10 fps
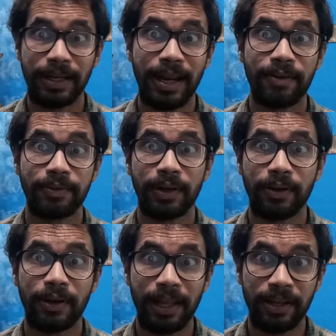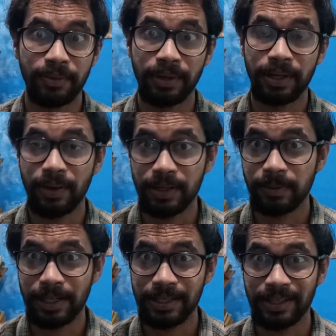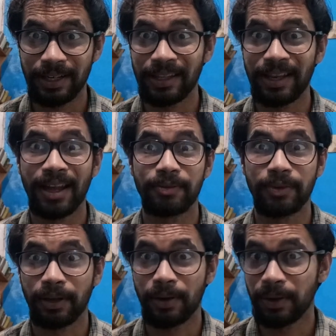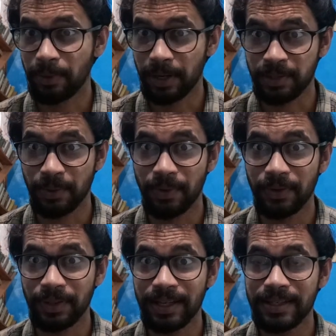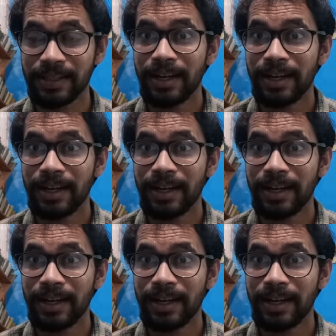I have to record like a video explanation and then I have to record a voiceover for this.